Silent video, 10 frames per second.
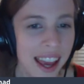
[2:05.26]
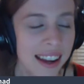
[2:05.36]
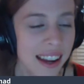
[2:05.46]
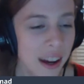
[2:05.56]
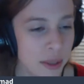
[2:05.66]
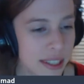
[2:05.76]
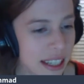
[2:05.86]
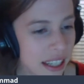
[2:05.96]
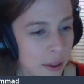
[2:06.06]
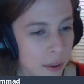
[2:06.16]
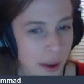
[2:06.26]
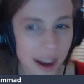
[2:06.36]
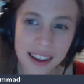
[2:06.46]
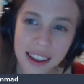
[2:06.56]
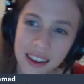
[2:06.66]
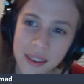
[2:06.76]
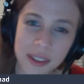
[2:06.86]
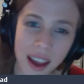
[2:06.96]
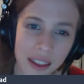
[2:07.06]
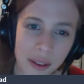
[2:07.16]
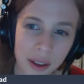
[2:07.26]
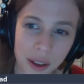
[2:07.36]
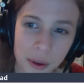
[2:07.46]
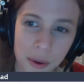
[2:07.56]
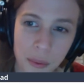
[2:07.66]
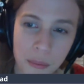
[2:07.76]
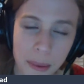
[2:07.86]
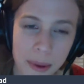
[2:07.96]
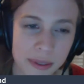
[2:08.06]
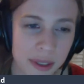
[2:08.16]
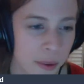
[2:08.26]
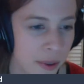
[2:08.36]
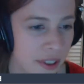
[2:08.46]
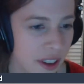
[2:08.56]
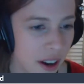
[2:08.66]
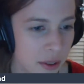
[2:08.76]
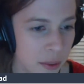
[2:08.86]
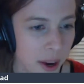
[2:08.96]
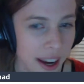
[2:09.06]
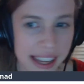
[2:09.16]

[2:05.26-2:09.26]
Now, was it you? I, I, thought it was either you, maybe it was you or Dr. Y.